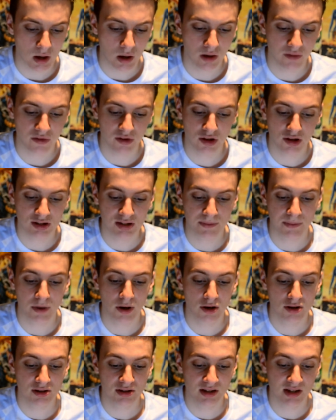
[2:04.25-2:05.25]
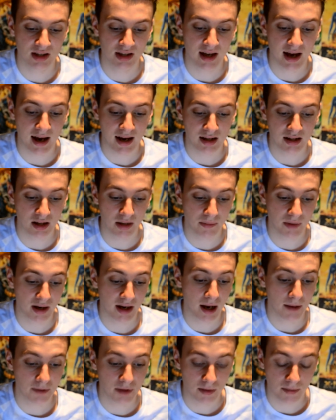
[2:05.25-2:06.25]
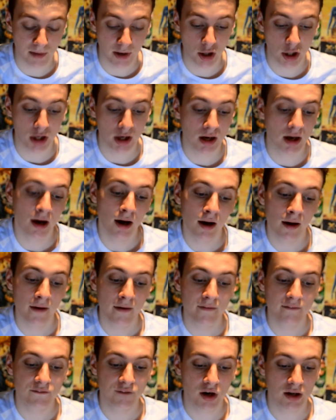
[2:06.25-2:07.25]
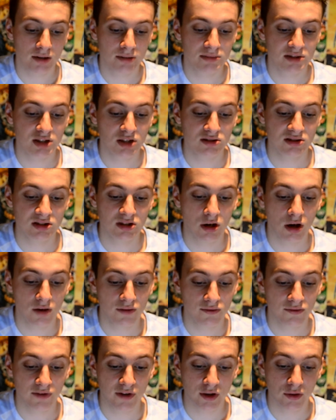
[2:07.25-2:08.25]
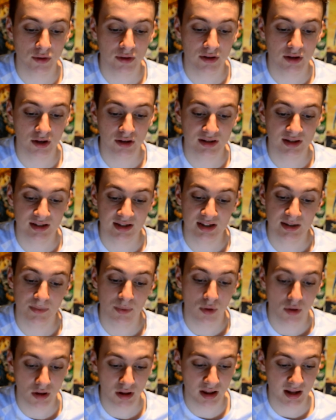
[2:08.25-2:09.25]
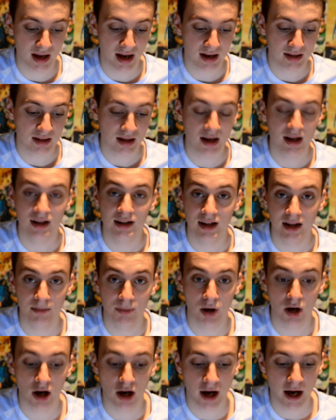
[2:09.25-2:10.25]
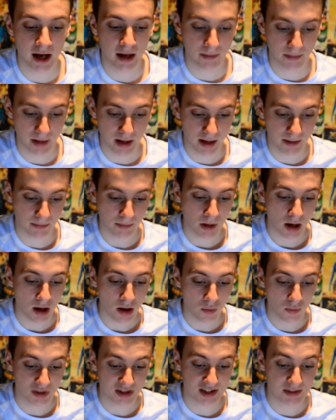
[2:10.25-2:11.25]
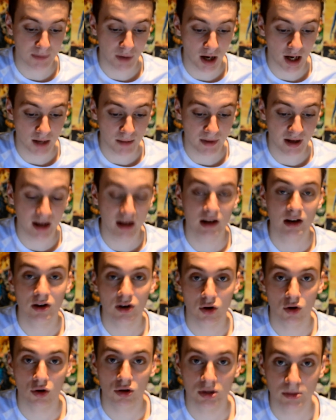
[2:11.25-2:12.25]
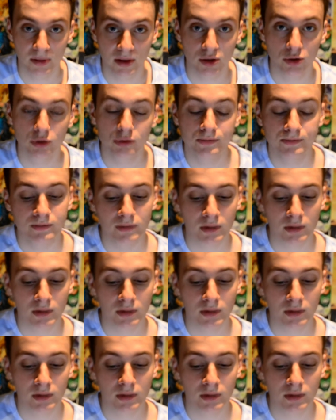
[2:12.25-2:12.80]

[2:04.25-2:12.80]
However, those opposed to the act, led by Captain America, find themselves in conflict with those in support of the act, led by Iron Man, with Spider-Man caught in the middle.